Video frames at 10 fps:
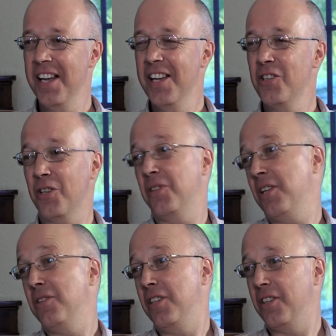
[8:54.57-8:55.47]
So
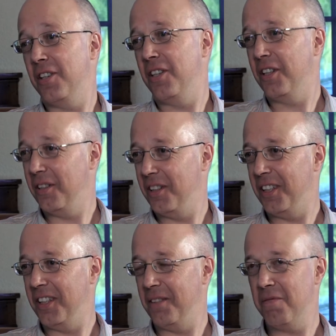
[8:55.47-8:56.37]

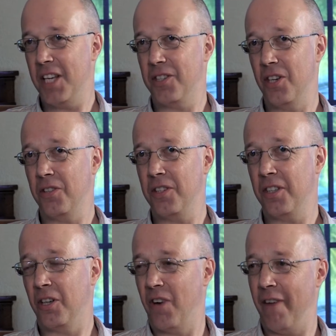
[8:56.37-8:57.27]
it's not just
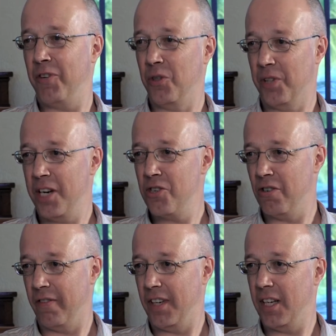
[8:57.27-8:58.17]
the graphical
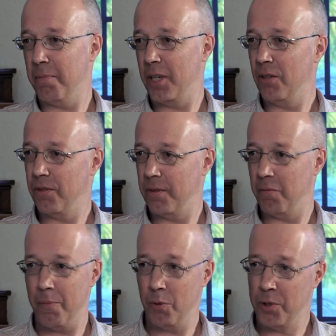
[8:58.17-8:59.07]
nature of it, but
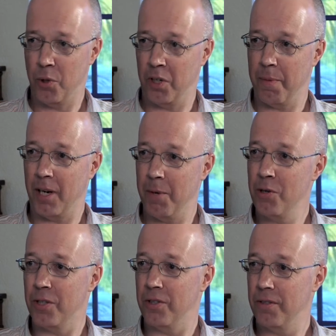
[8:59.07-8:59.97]
women will talk about
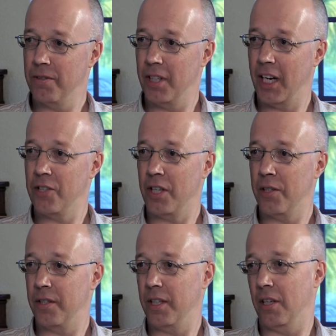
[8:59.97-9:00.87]
emotions. They'll actually,
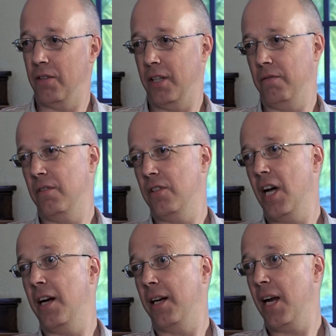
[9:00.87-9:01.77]
you know,
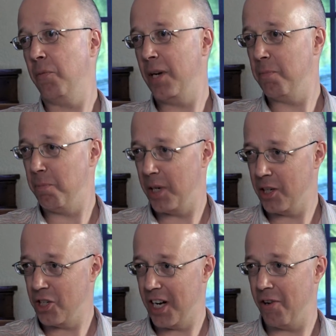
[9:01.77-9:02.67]
and again, we're
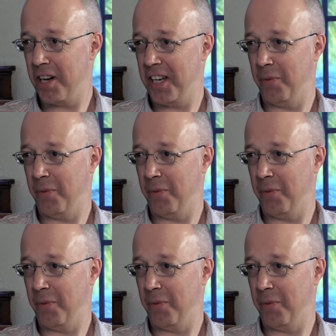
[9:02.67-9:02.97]
being generic here.